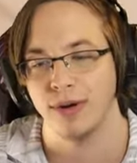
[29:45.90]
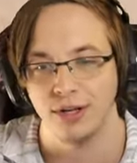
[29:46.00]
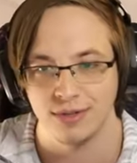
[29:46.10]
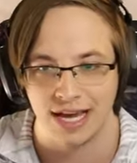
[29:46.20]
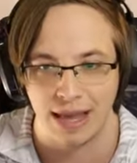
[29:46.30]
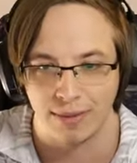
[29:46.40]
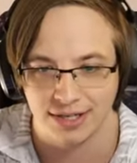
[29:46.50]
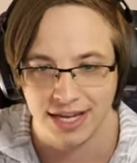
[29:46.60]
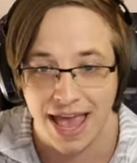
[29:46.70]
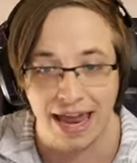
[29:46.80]
do
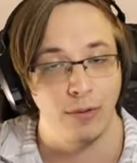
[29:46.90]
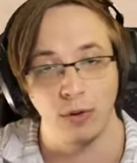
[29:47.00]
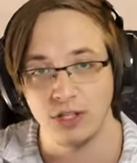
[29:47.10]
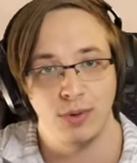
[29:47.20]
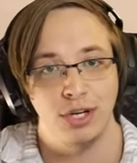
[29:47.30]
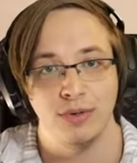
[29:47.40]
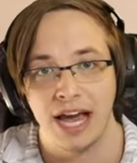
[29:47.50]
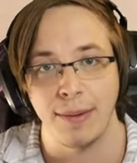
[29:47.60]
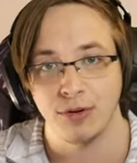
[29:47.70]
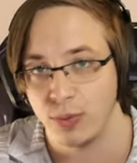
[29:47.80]
Diamond. And once we do
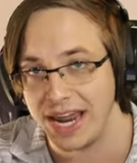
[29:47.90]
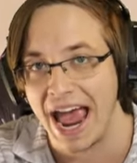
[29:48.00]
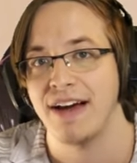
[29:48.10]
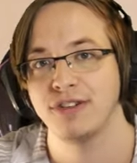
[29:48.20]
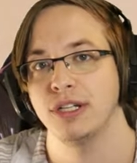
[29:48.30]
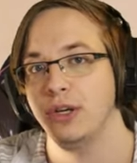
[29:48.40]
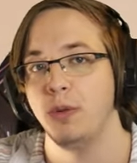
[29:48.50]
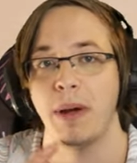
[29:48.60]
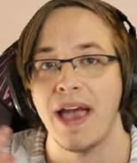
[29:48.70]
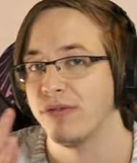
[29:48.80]
Diamond, we have to
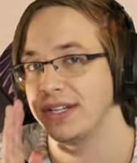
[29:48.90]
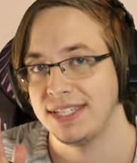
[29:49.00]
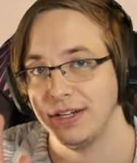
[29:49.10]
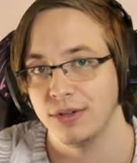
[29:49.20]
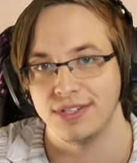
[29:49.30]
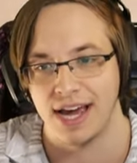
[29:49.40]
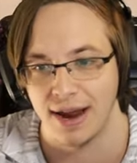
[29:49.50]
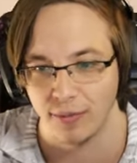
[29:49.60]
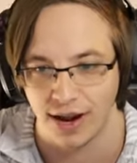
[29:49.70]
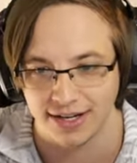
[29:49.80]
loop every single
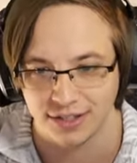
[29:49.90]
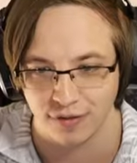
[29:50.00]
time, right?